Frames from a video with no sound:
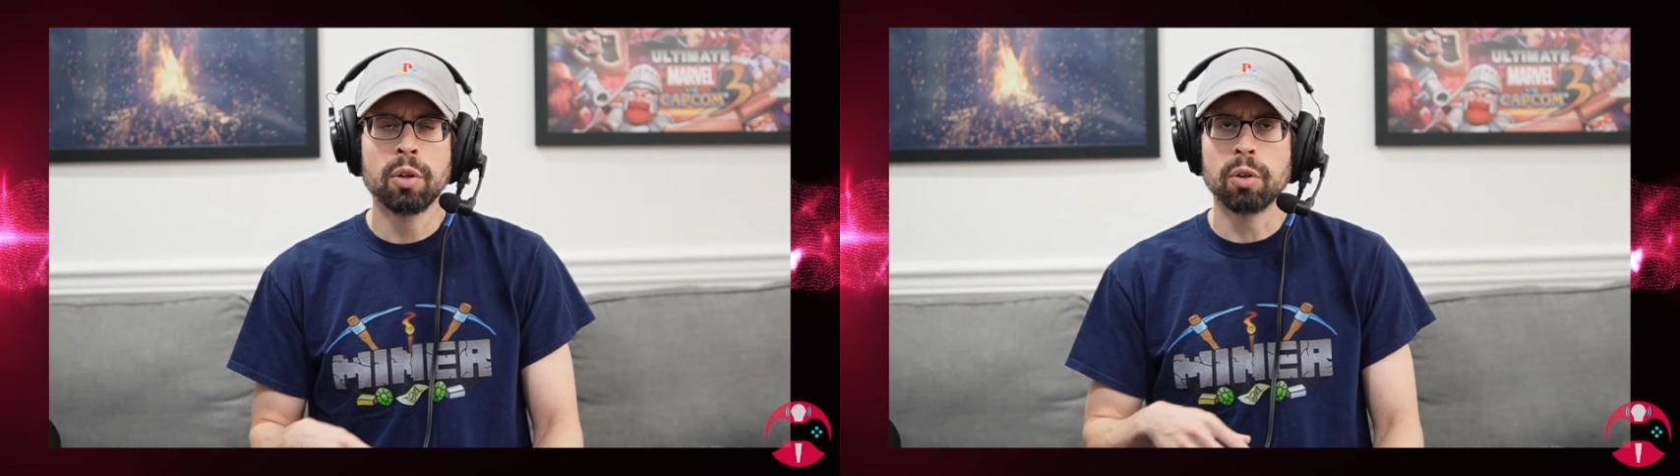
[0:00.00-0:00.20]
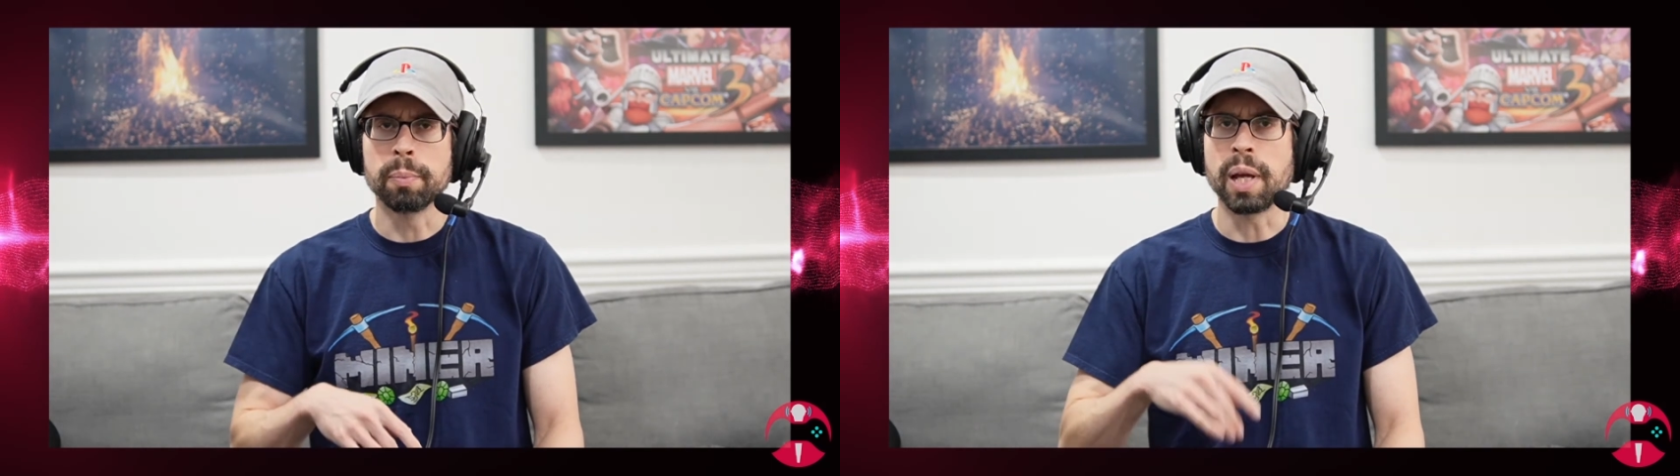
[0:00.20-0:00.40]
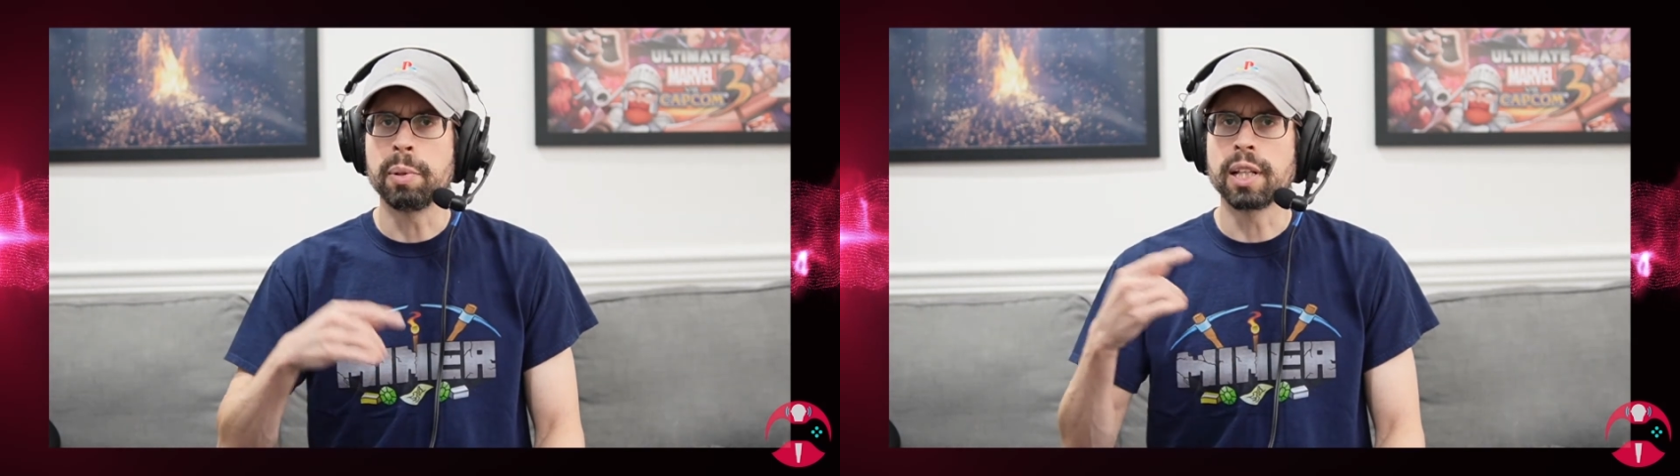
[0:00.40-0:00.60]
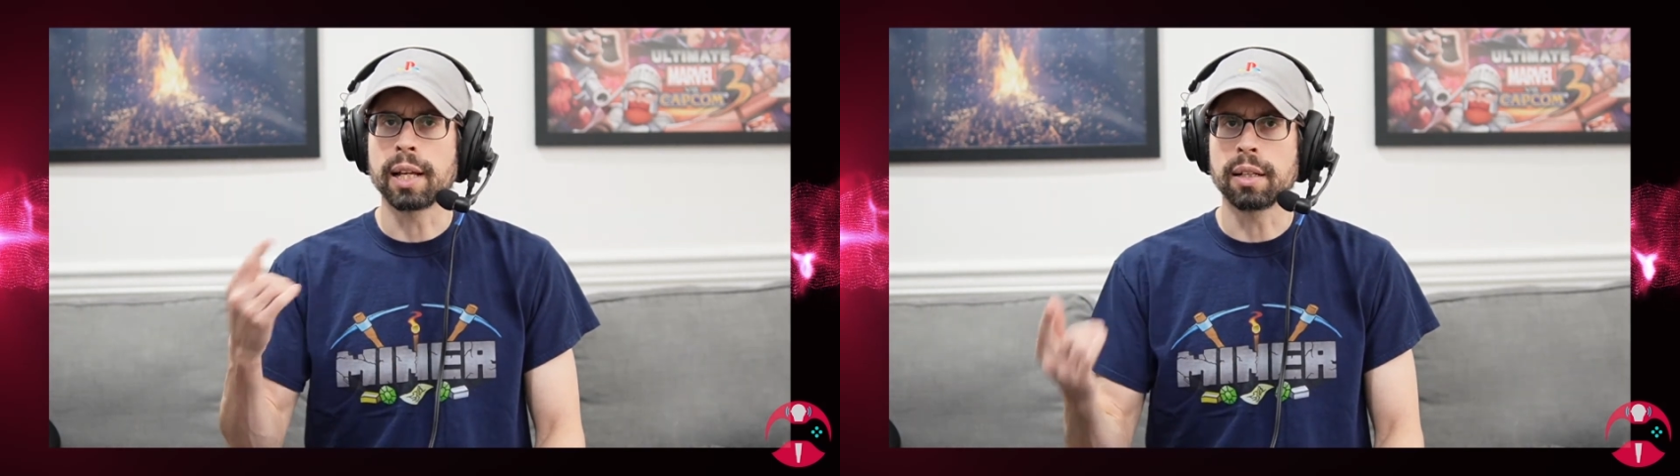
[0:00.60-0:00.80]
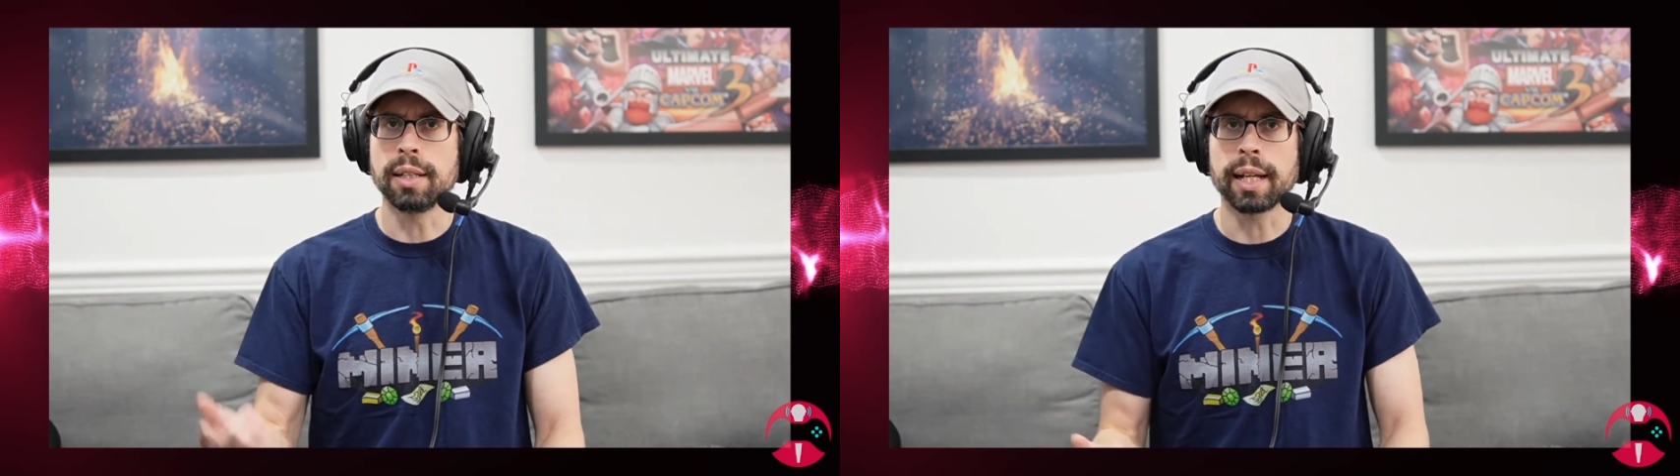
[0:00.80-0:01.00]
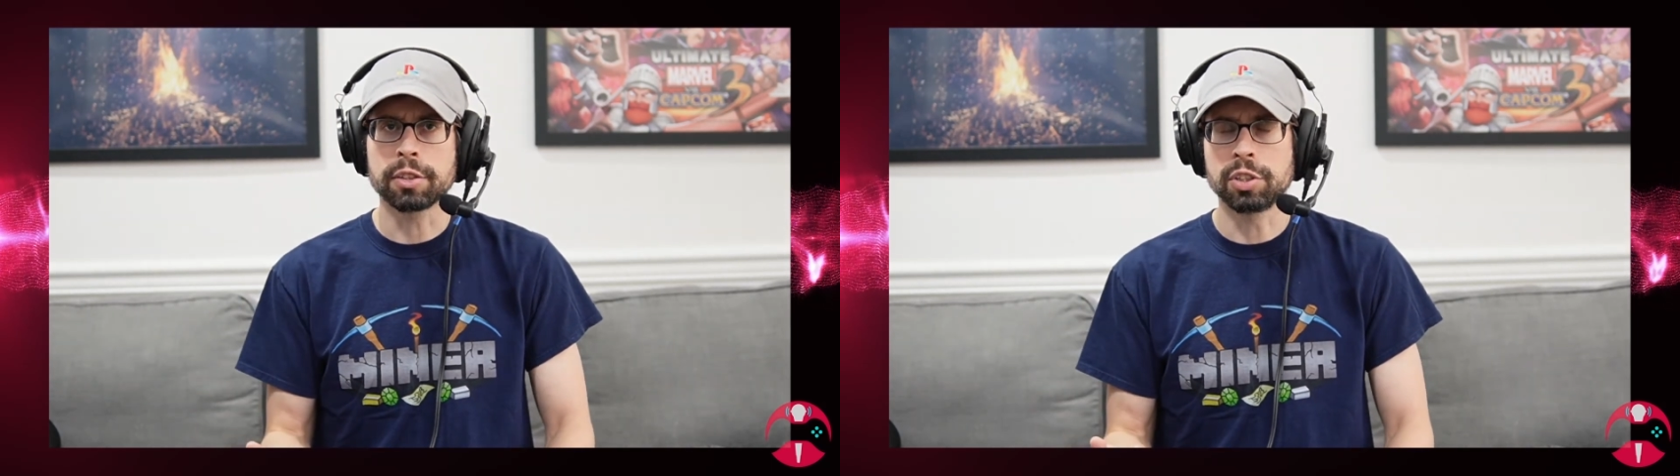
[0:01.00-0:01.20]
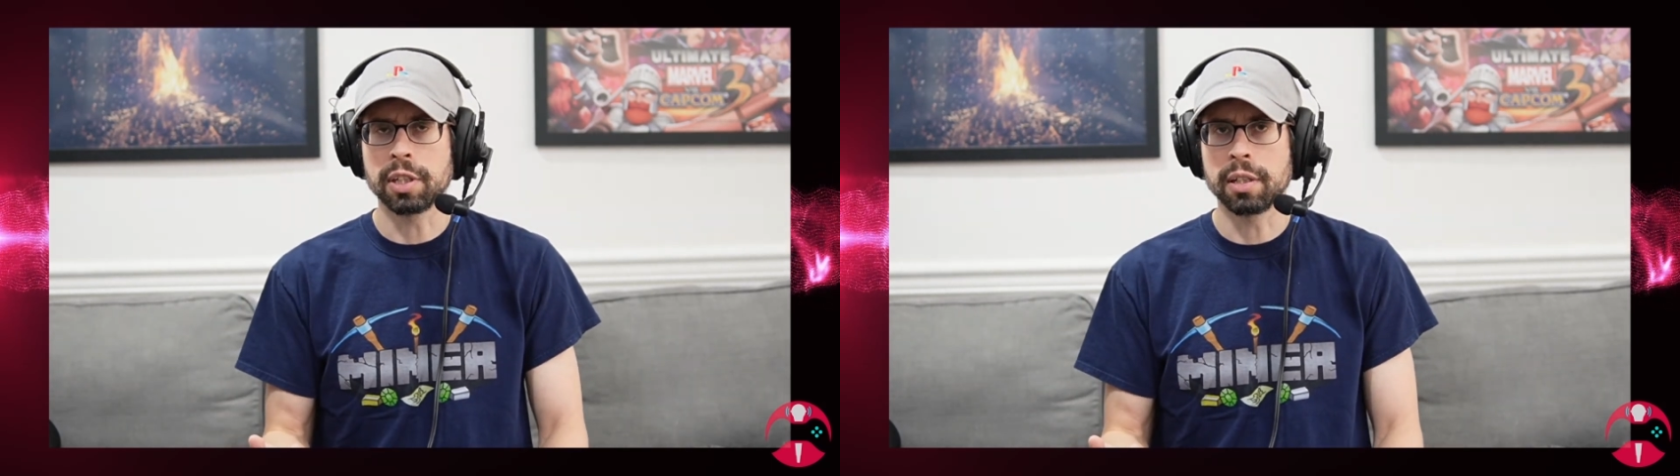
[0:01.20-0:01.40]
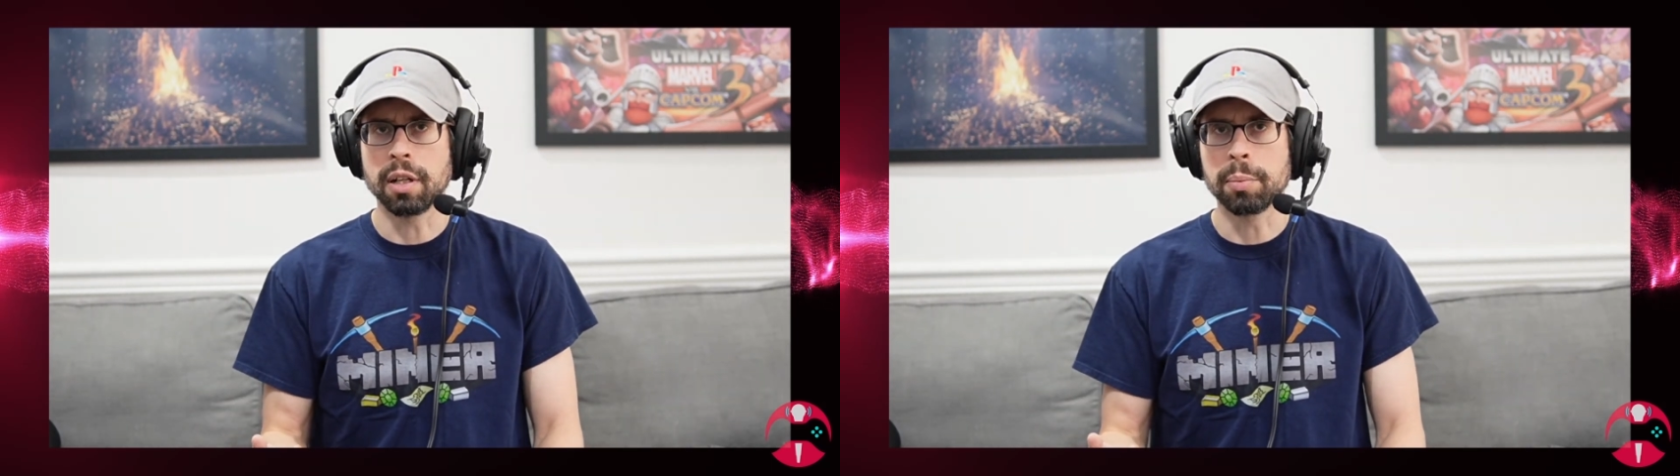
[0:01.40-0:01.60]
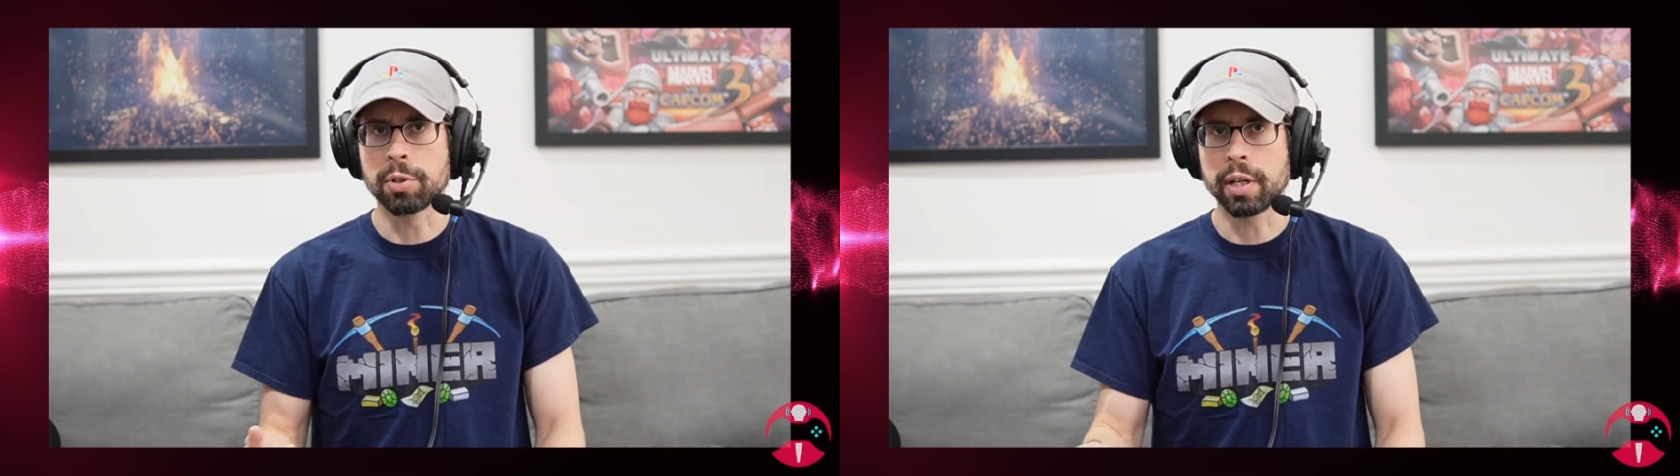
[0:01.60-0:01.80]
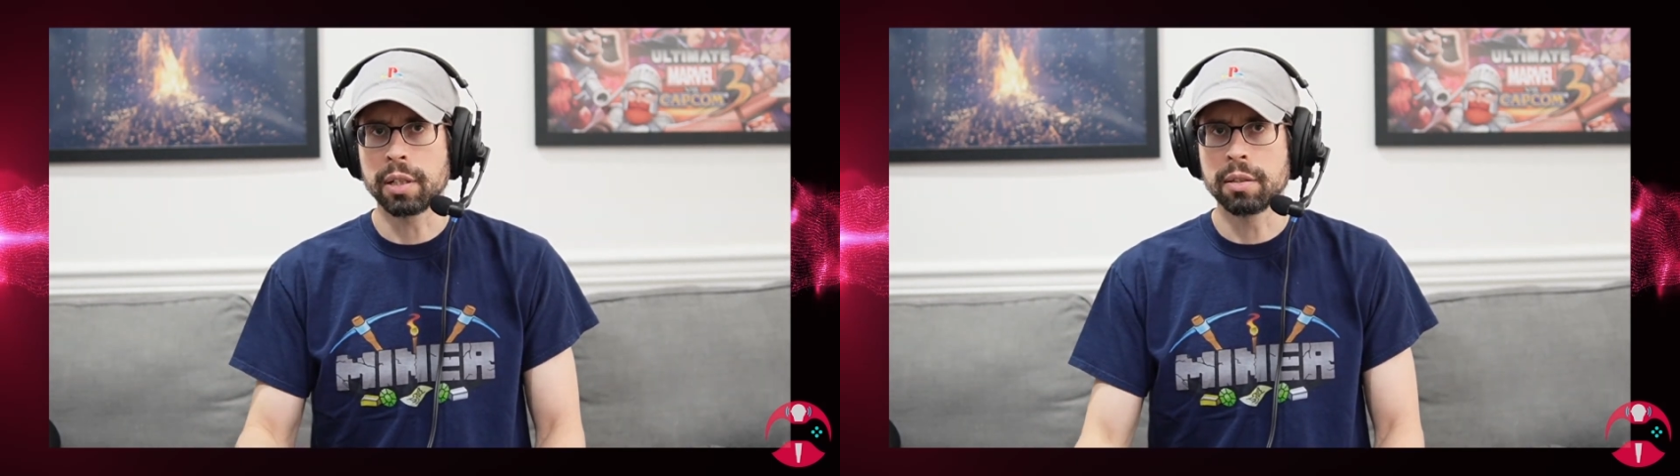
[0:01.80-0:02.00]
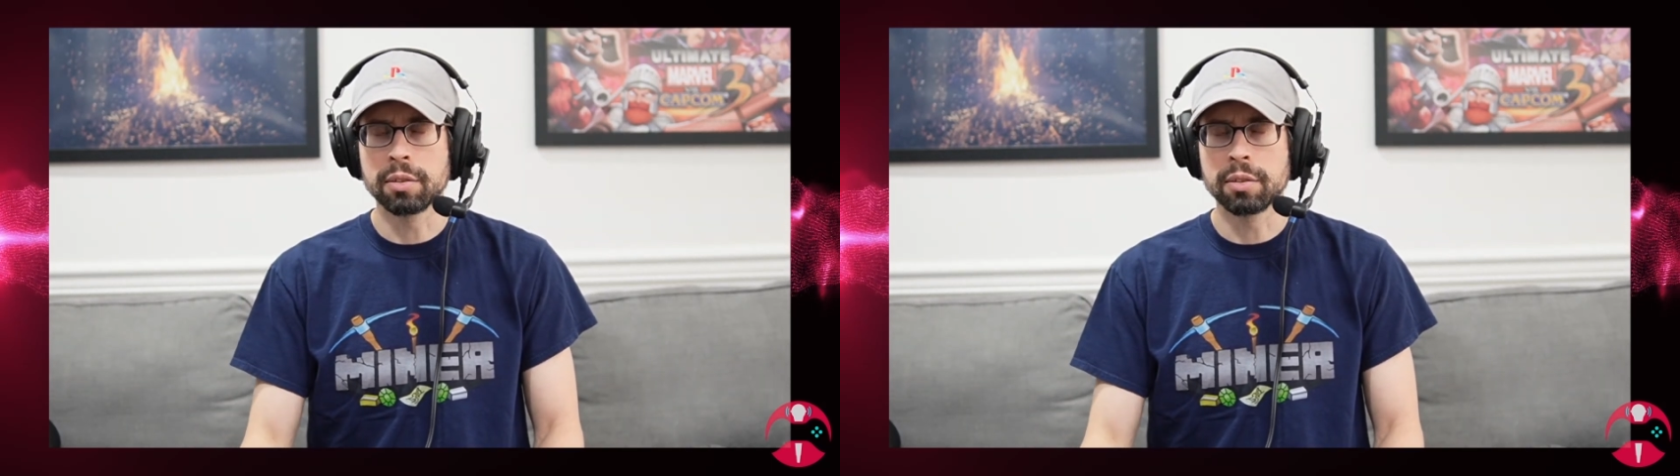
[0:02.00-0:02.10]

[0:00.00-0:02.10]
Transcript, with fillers: or maybe like a next-gen upgrade.